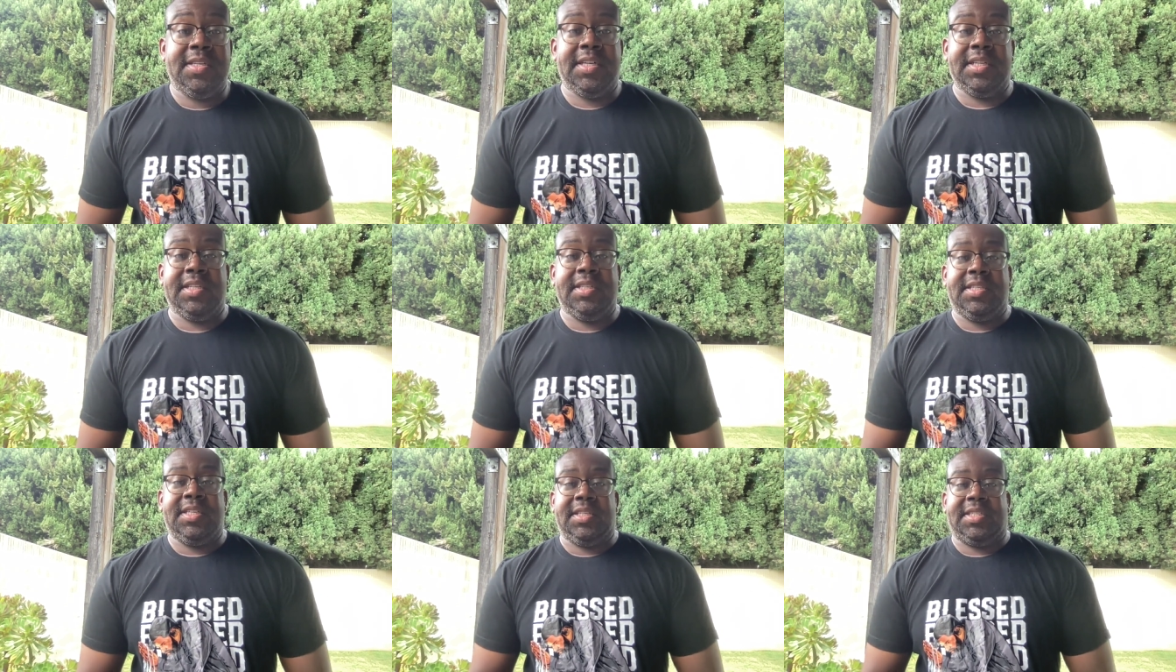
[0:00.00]

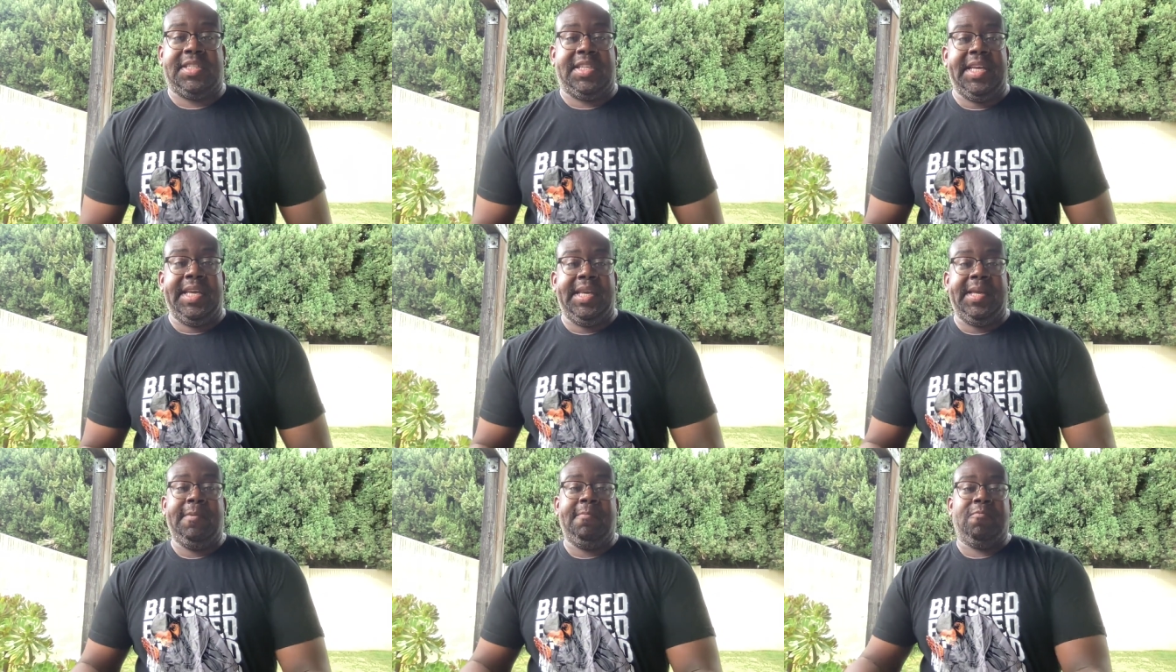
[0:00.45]
the
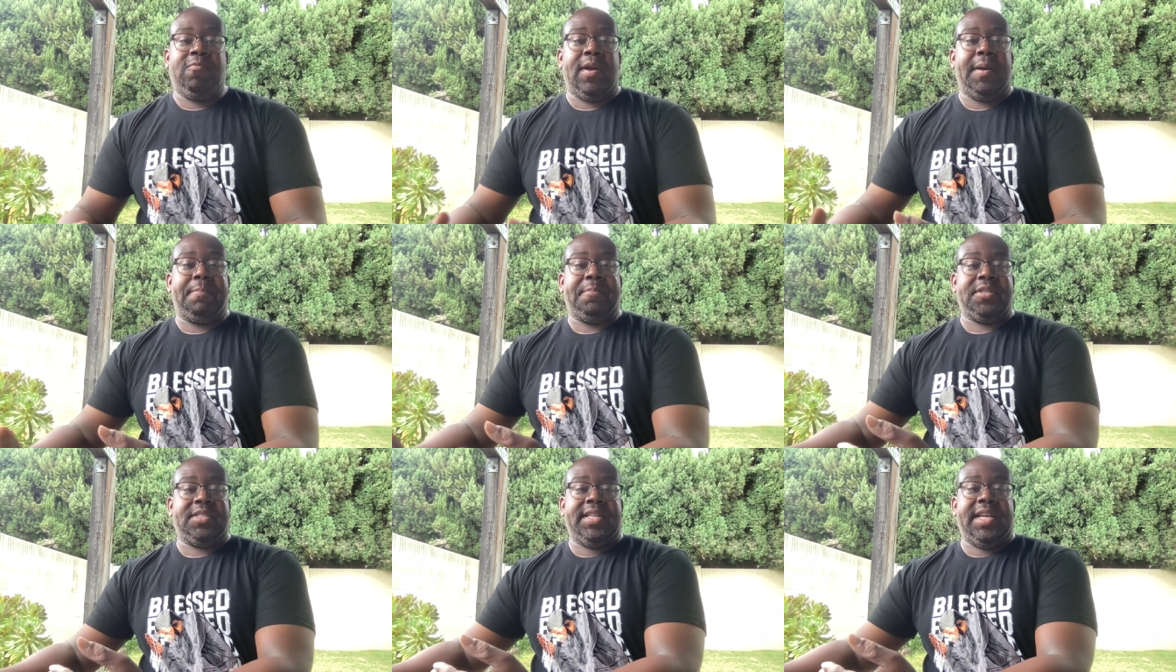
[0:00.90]
team
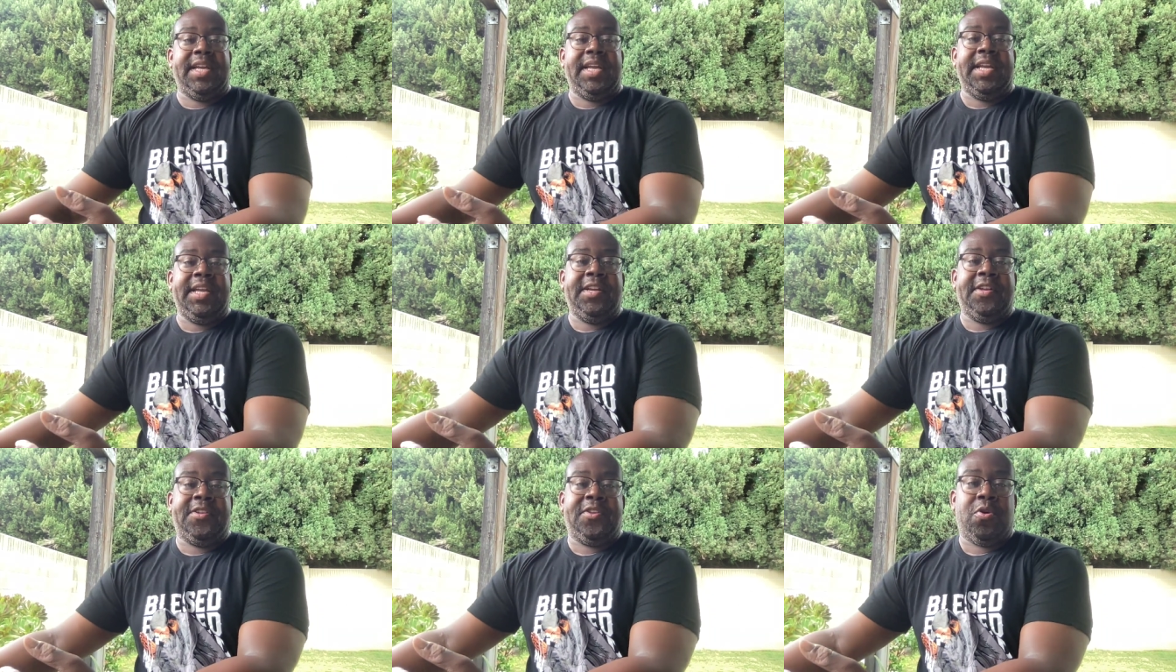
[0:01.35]

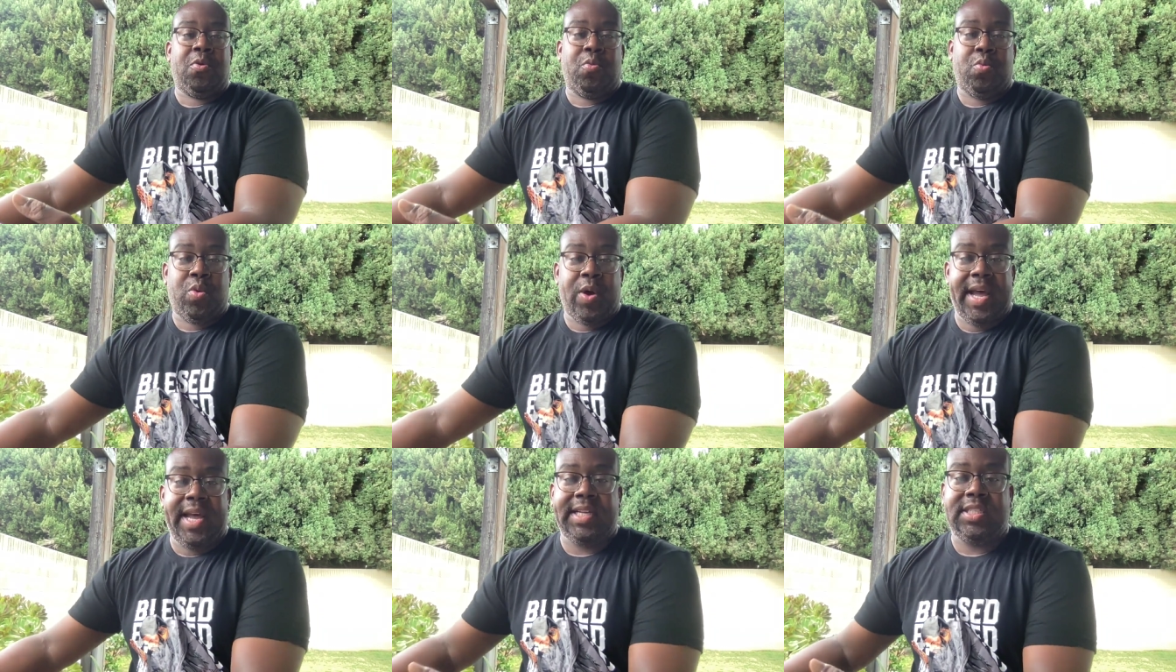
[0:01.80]
representing the
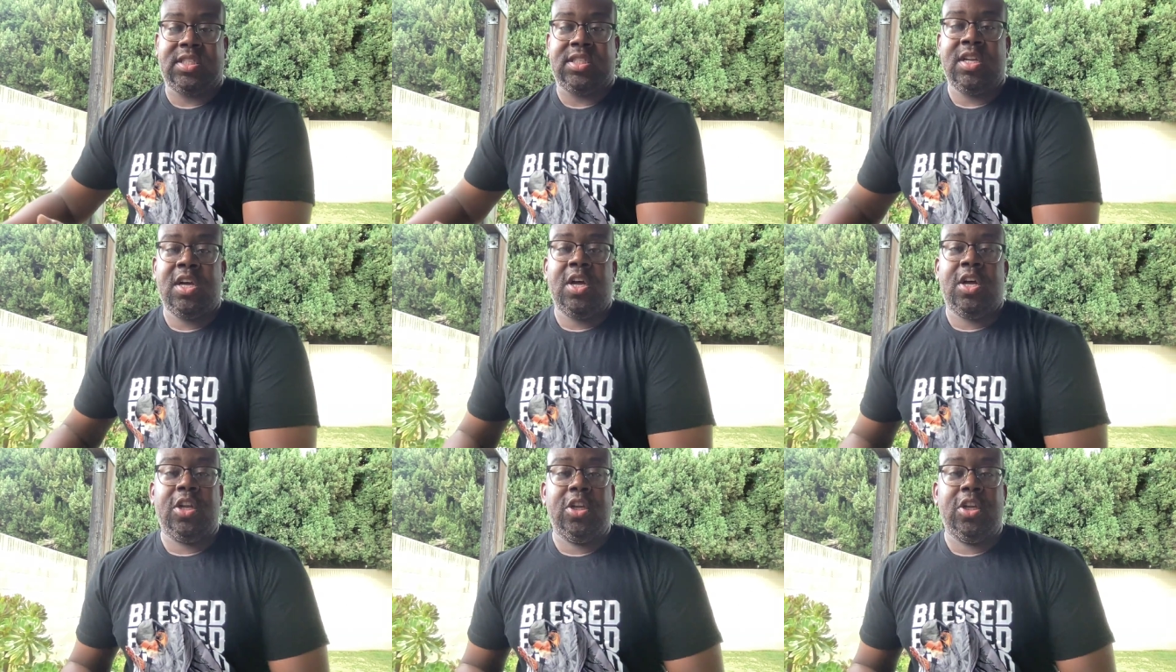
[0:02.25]
West,